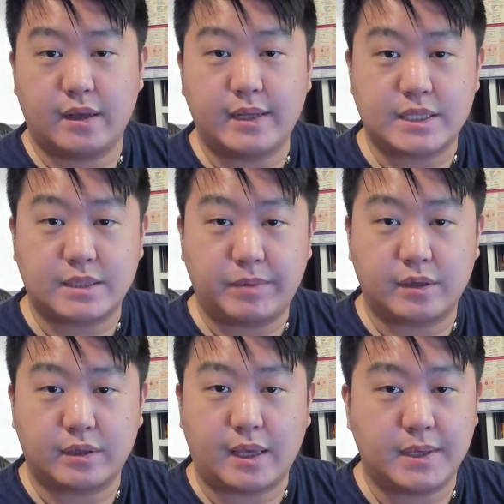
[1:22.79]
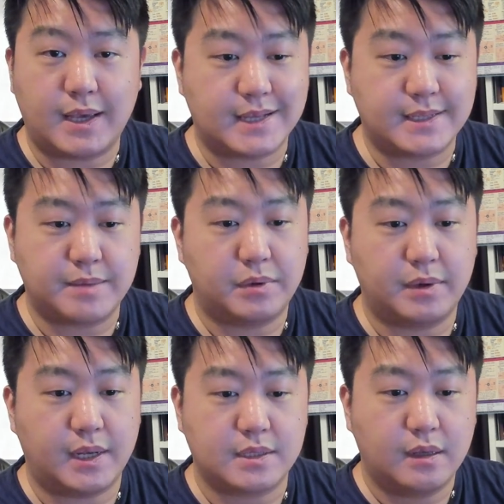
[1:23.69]
An estimator can be as
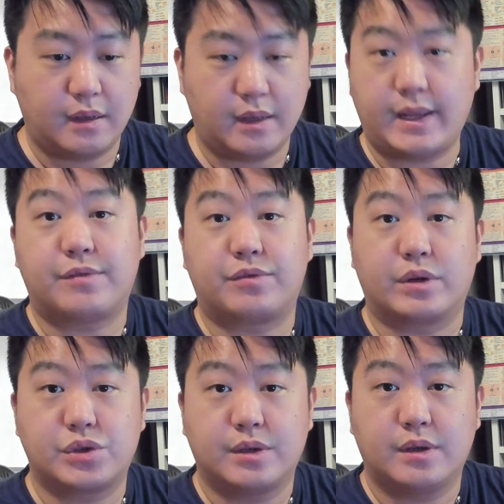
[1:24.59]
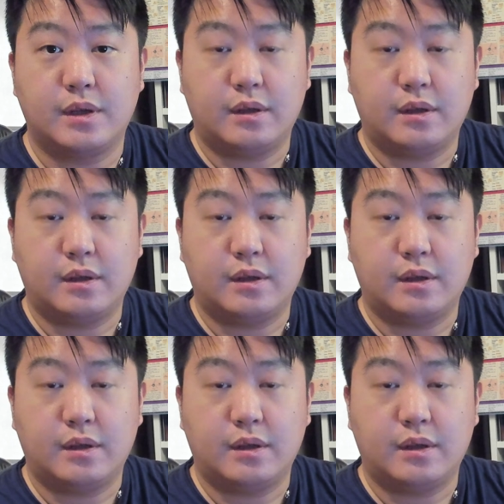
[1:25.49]
simple as an average.